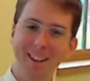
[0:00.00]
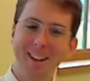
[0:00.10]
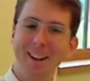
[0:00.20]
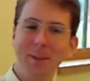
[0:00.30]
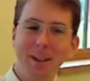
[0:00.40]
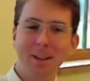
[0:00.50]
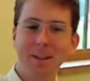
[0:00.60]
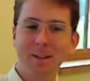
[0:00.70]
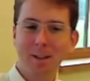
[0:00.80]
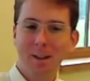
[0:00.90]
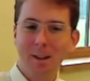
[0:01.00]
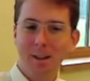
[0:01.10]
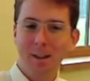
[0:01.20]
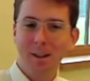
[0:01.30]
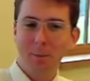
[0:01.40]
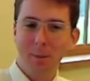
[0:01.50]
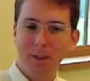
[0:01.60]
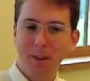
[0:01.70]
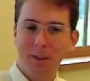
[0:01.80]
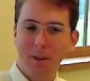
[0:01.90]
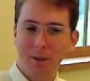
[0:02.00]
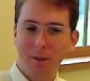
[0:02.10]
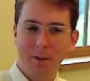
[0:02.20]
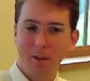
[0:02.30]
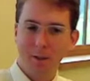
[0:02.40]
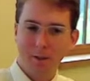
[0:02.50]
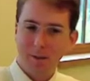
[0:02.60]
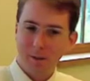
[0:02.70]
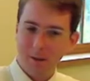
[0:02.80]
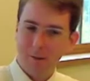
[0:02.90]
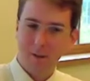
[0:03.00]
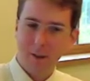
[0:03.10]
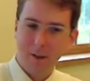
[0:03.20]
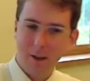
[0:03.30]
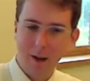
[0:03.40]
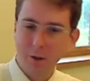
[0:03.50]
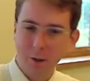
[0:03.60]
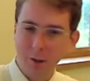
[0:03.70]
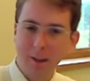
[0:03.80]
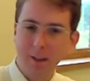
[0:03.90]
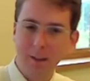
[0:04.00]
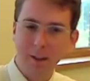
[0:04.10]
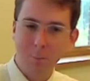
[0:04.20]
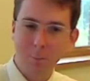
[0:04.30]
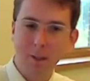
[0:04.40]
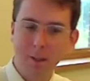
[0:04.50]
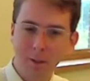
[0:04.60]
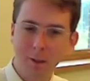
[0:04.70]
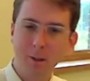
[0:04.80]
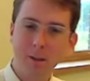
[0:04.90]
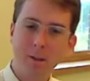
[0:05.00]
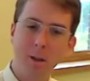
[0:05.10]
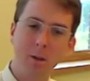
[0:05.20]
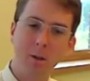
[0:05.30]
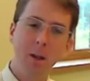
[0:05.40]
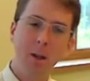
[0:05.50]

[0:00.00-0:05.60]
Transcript: I mean, there's because if hackers are anything but inert, so